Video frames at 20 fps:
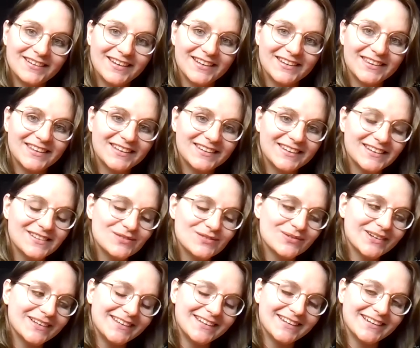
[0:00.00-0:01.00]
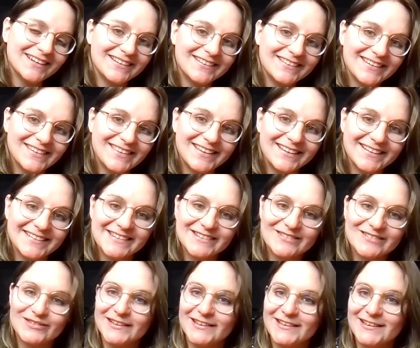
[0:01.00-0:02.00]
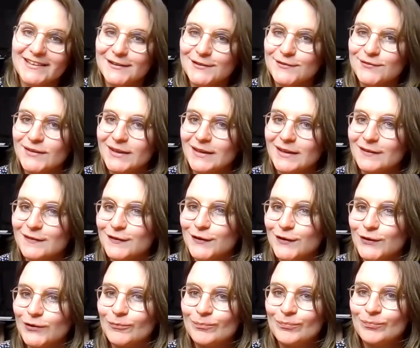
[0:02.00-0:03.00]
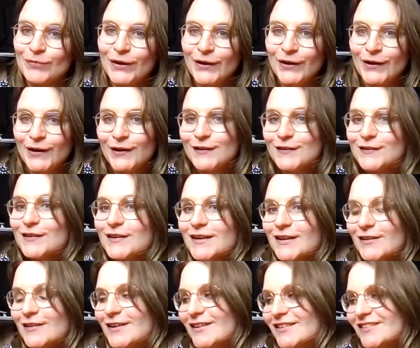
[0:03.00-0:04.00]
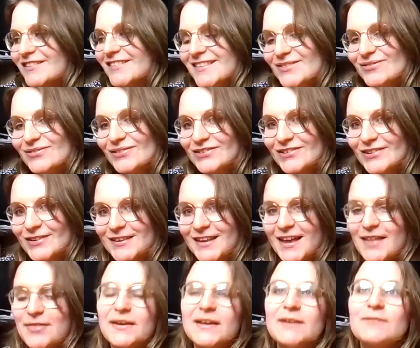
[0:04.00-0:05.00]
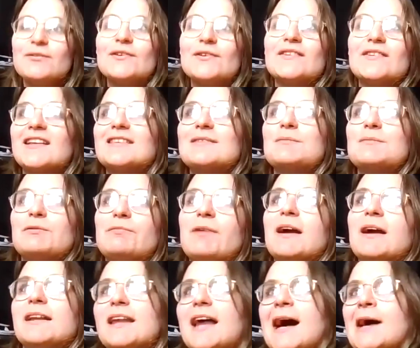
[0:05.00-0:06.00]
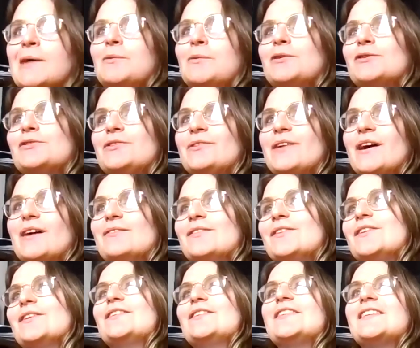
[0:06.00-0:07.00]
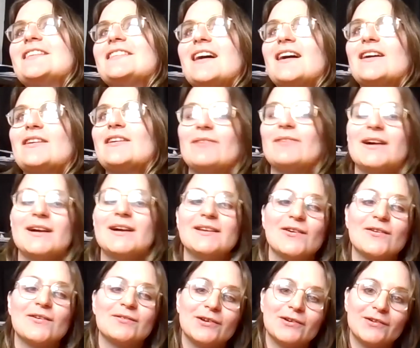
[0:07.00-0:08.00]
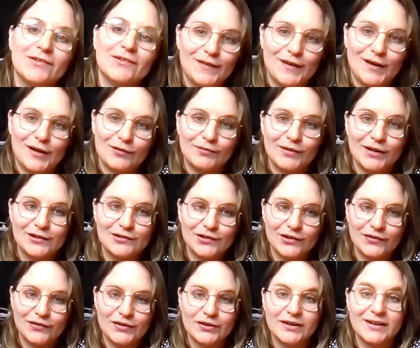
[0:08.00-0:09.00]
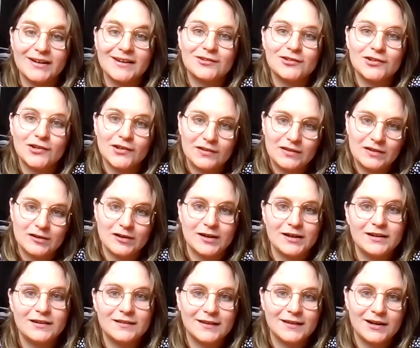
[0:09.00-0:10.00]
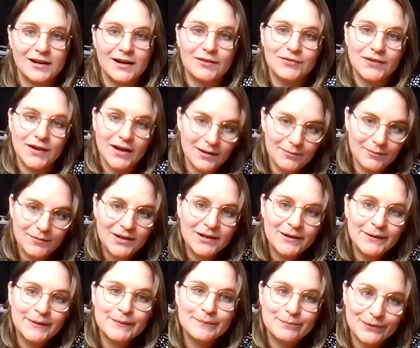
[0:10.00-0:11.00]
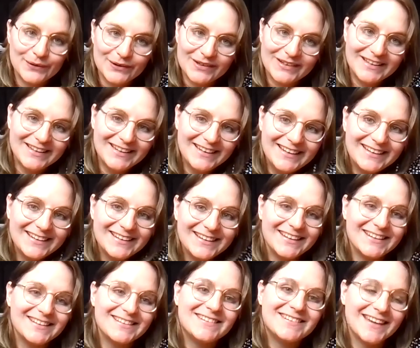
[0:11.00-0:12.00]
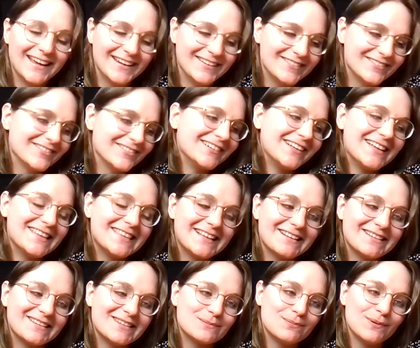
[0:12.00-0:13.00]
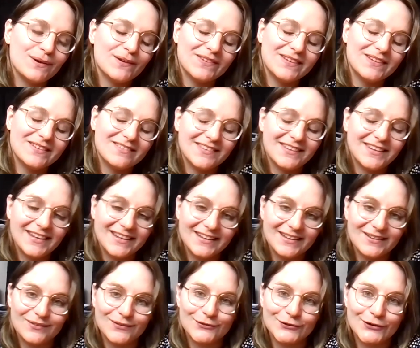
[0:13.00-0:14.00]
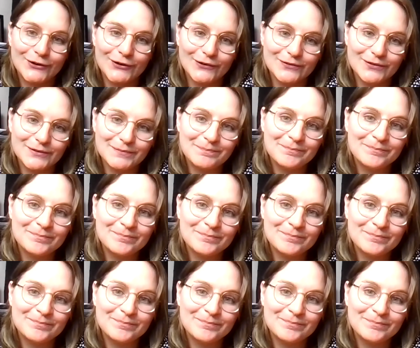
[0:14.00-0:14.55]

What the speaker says: I think that's really nice. I think that's a really nice feeling too. So I don't know, different strokes. I think if you said to me right now, what would you rather do? Sit down and write a novel or sit down and write a short story? A short story, because I don't have time. But in general, I think there's positives and negatives for all of them.